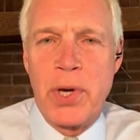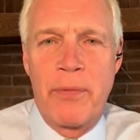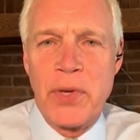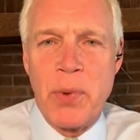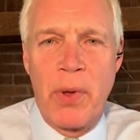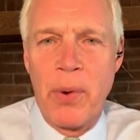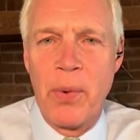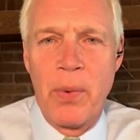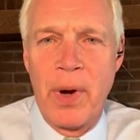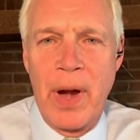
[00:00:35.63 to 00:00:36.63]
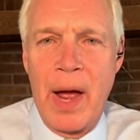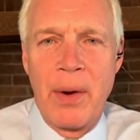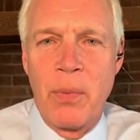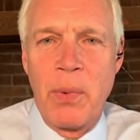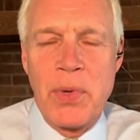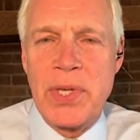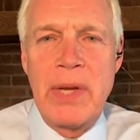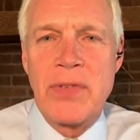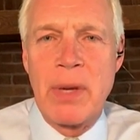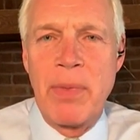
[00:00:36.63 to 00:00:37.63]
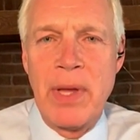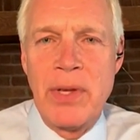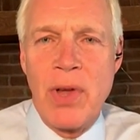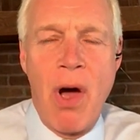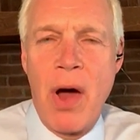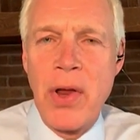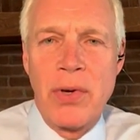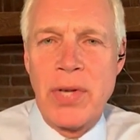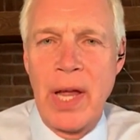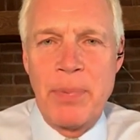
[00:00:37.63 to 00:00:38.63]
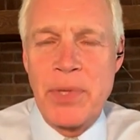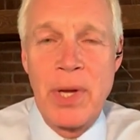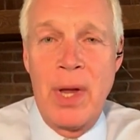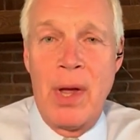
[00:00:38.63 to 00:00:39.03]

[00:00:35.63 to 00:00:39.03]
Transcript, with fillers: surfaced whether or not we received some of these audio tapes,